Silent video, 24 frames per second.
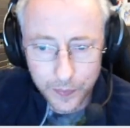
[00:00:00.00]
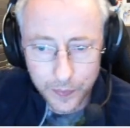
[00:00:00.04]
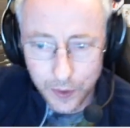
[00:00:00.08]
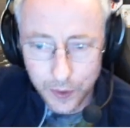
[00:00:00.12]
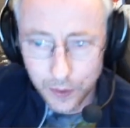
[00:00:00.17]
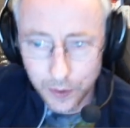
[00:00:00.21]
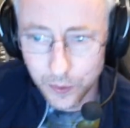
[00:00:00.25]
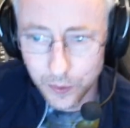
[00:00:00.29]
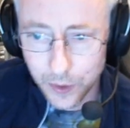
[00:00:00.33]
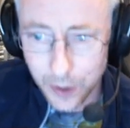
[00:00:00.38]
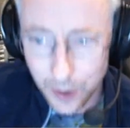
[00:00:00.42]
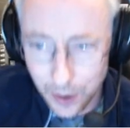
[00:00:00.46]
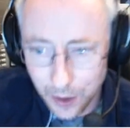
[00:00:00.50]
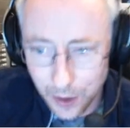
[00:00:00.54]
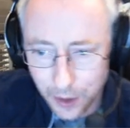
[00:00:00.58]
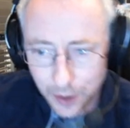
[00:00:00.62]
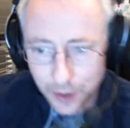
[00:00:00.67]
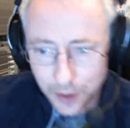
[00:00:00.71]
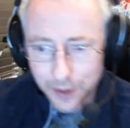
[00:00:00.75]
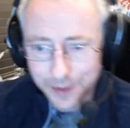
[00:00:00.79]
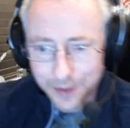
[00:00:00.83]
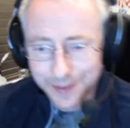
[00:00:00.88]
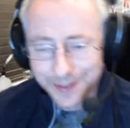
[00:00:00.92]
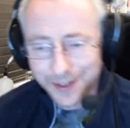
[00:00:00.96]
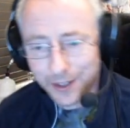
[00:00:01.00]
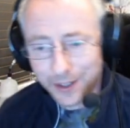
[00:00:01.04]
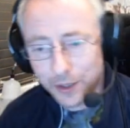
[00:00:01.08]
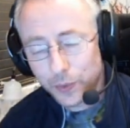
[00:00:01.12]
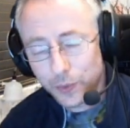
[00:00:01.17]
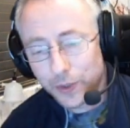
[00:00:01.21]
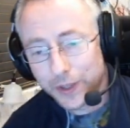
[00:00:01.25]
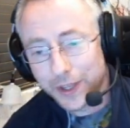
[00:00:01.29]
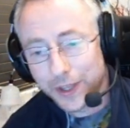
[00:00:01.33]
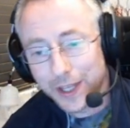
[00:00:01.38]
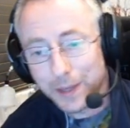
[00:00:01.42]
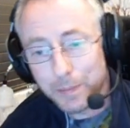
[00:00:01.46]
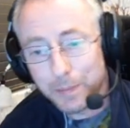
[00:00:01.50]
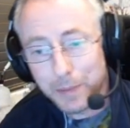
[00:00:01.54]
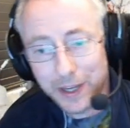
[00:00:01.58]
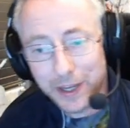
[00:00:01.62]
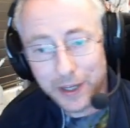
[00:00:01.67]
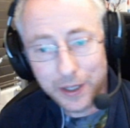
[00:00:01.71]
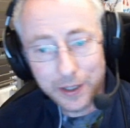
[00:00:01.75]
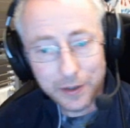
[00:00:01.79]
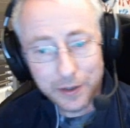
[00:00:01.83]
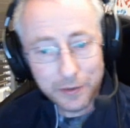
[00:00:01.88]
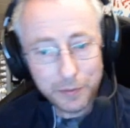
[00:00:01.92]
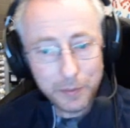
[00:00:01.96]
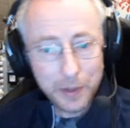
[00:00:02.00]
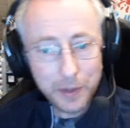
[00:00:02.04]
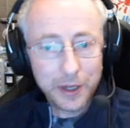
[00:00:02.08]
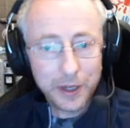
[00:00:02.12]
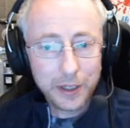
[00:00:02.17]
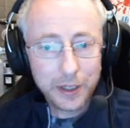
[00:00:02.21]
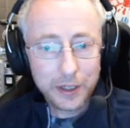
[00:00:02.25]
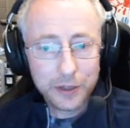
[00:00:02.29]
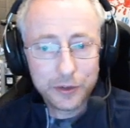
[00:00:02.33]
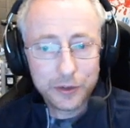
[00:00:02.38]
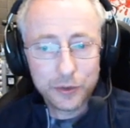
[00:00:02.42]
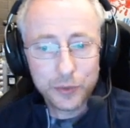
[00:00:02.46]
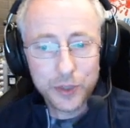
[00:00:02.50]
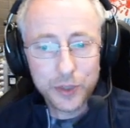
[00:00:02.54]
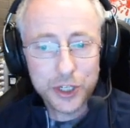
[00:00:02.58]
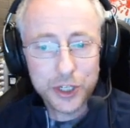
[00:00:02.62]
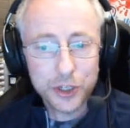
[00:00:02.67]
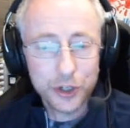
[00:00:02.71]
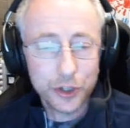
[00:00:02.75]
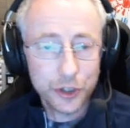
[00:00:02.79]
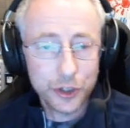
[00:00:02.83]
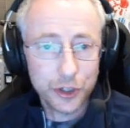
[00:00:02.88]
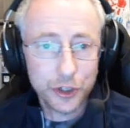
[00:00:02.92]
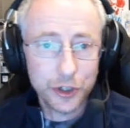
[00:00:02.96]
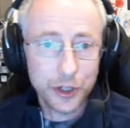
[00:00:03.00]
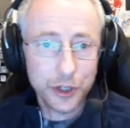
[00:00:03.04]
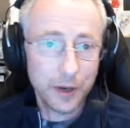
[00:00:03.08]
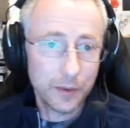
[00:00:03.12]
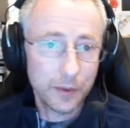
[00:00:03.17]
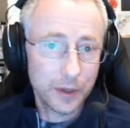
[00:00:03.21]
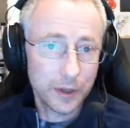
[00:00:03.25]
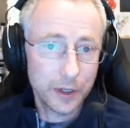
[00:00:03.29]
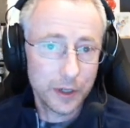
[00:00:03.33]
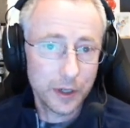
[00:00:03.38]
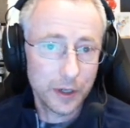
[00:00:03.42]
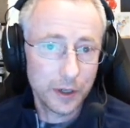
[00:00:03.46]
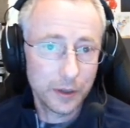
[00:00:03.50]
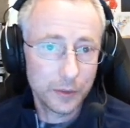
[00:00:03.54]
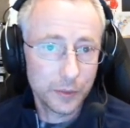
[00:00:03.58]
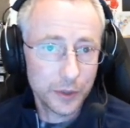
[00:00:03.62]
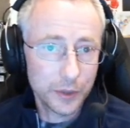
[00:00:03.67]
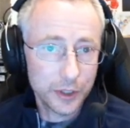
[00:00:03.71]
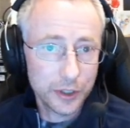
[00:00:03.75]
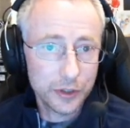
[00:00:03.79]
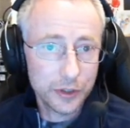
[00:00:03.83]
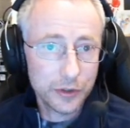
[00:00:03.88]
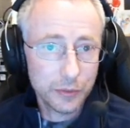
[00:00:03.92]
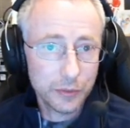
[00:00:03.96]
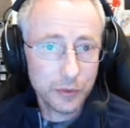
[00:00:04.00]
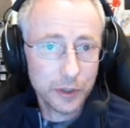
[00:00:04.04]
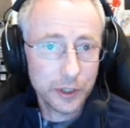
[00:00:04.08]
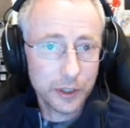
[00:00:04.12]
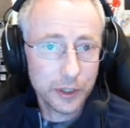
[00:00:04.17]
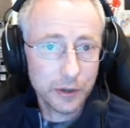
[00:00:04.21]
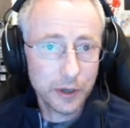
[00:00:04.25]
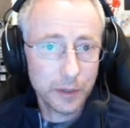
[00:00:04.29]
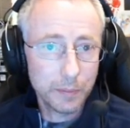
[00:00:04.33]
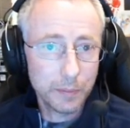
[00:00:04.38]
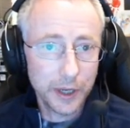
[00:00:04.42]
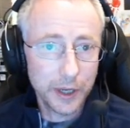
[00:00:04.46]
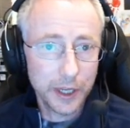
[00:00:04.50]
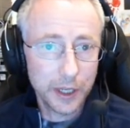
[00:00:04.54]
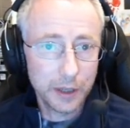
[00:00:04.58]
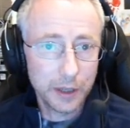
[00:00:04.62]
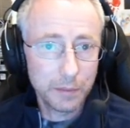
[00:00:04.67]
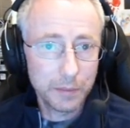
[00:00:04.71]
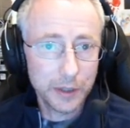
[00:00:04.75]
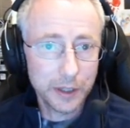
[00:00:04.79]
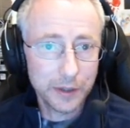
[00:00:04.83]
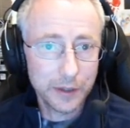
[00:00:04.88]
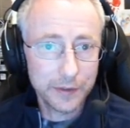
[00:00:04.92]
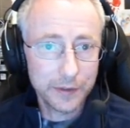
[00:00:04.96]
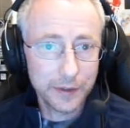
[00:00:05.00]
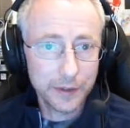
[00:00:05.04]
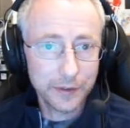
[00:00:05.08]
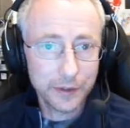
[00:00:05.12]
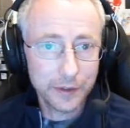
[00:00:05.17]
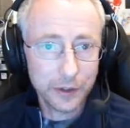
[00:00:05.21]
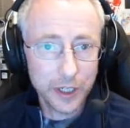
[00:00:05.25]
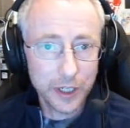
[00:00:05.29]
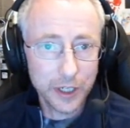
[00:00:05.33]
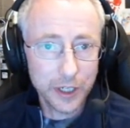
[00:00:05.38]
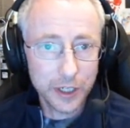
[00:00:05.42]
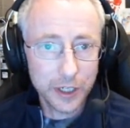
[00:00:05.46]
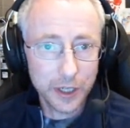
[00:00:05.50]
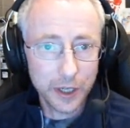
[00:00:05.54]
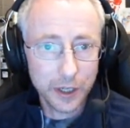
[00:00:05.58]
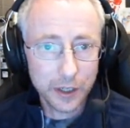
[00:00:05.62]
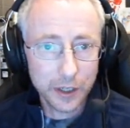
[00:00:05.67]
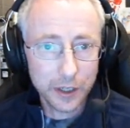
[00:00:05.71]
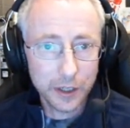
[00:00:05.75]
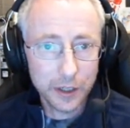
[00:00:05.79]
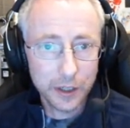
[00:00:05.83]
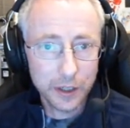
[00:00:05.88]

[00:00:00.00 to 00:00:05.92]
Okay, and the second one they banned of mine is Researcher Tower Child, which is a really great ban because that's a great deck.